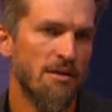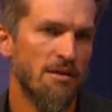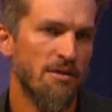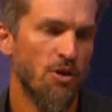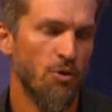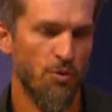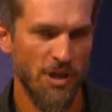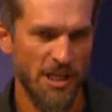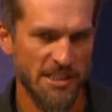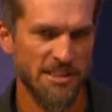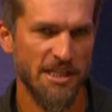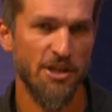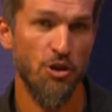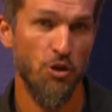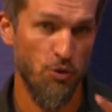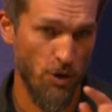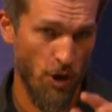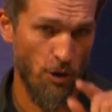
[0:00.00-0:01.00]
The
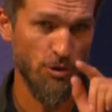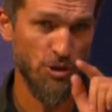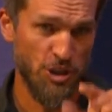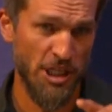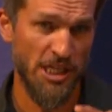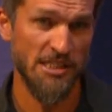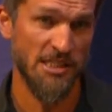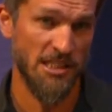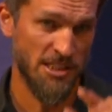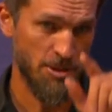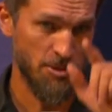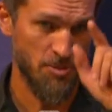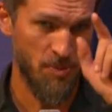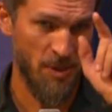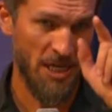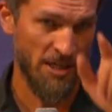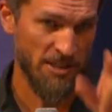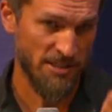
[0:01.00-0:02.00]
reason you know Jesus is
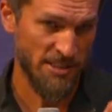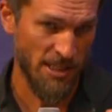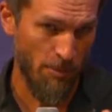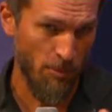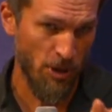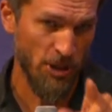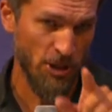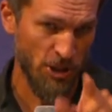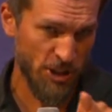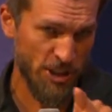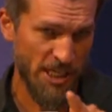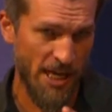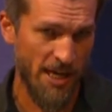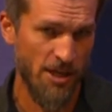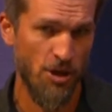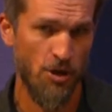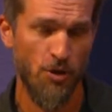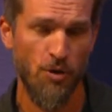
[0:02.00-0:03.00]
because someone looked
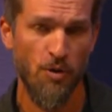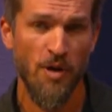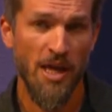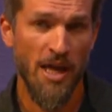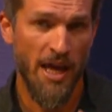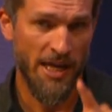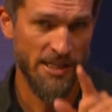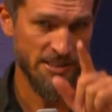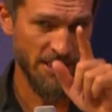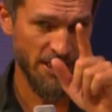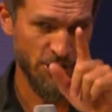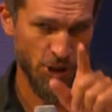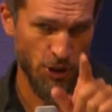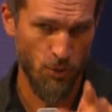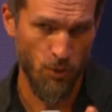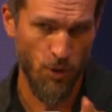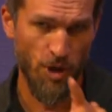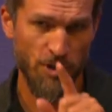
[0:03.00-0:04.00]
at you and said,
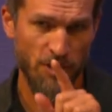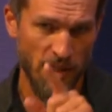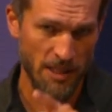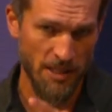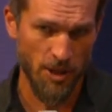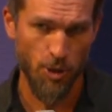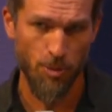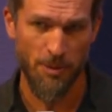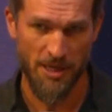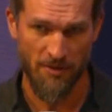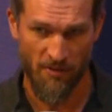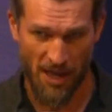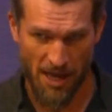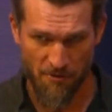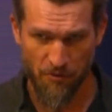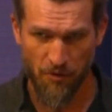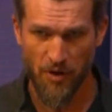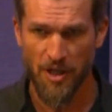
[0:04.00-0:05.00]
you're worth a little bit of
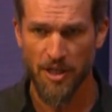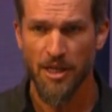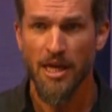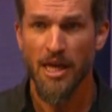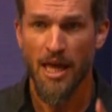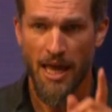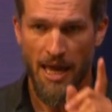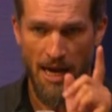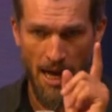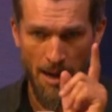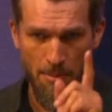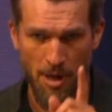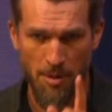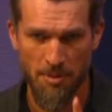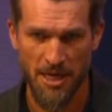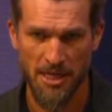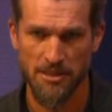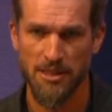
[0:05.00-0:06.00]
effort, and I'm going
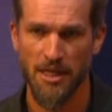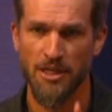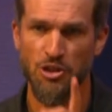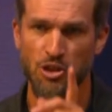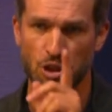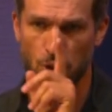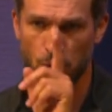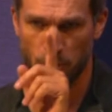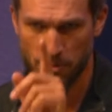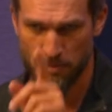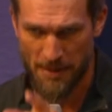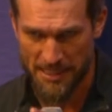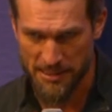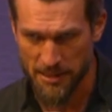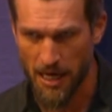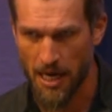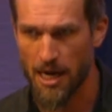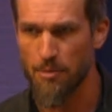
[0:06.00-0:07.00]
to be intentional with my
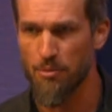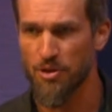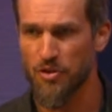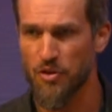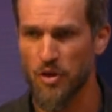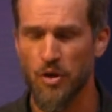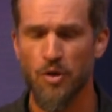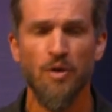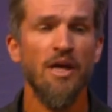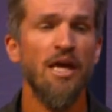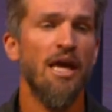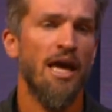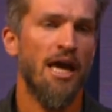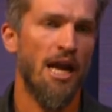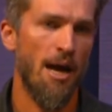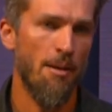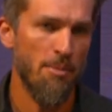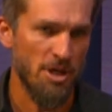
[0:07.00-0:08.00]
time with you,
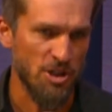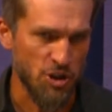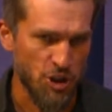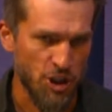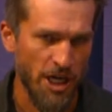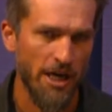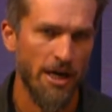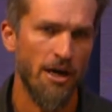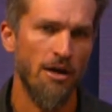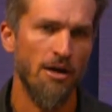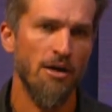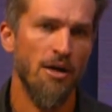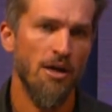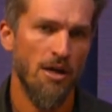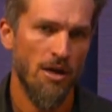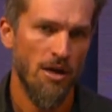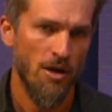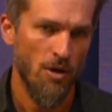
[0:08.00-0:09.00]
and I'm going to share
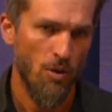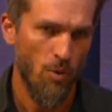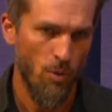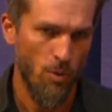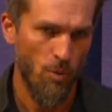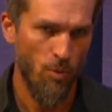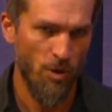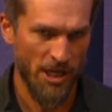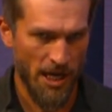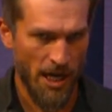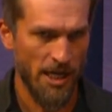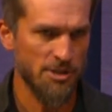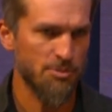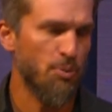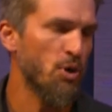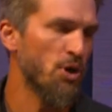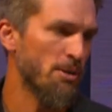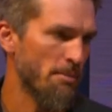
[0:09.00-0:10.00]
what
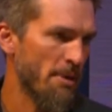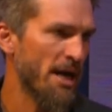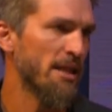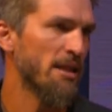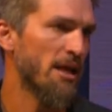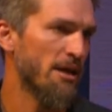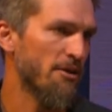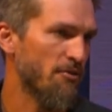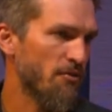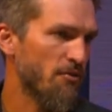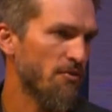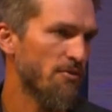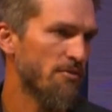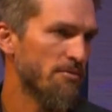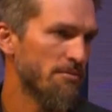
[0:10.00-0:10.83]
God's put in my life.